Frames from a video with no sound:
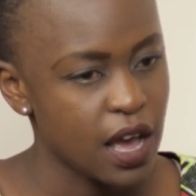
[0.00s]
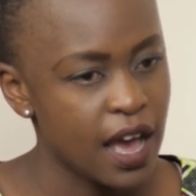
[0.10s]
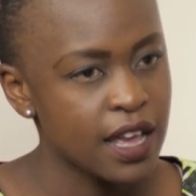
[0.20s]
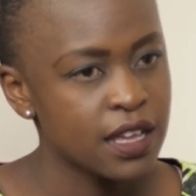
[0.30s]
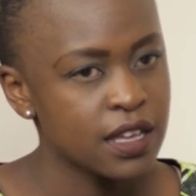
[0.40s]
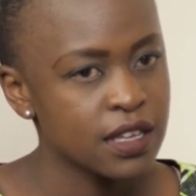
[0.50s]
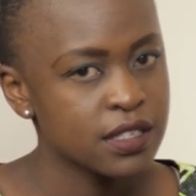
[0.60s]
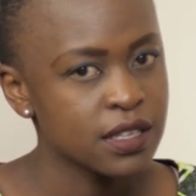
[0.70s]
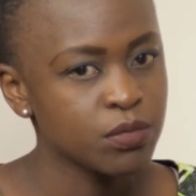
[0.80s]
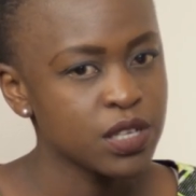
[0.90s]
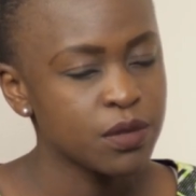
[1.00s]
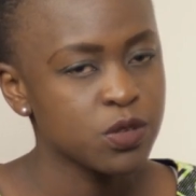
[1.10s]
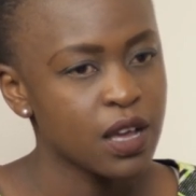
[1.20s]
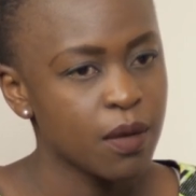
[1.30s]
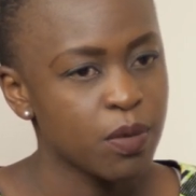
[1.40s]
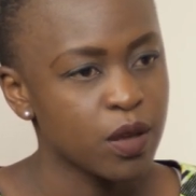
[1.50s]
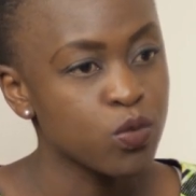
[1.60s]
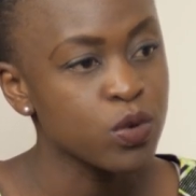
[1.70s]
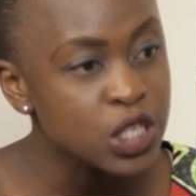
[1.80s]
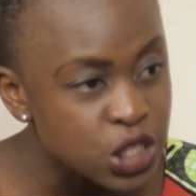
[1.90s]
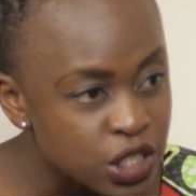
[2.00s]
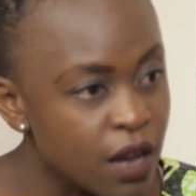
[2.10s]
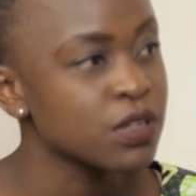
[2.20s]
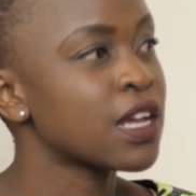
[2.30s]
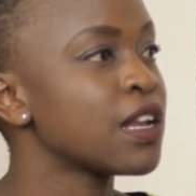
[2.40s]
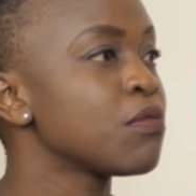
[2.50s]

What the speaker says: I sometimes wake up and wish I was an